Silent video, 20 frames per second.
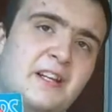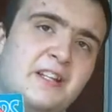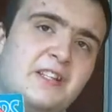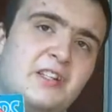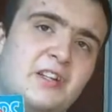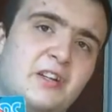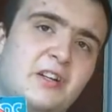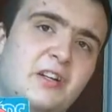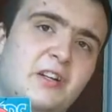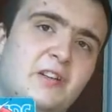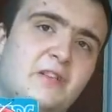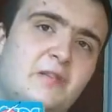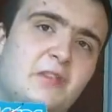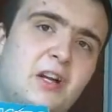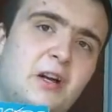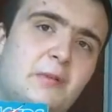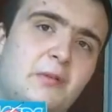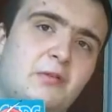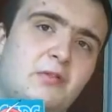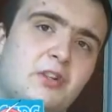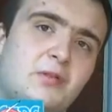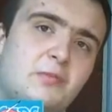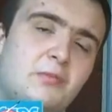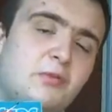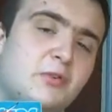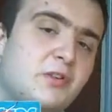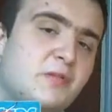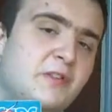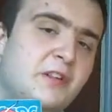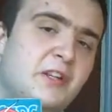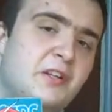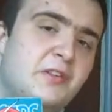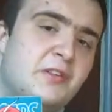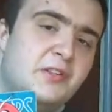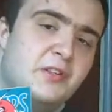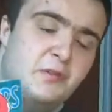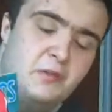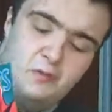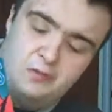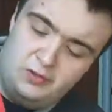he's kind of come across more as a villain
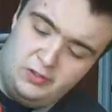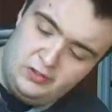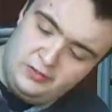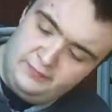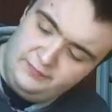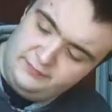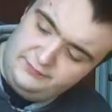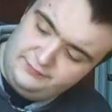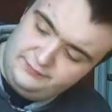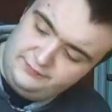so far.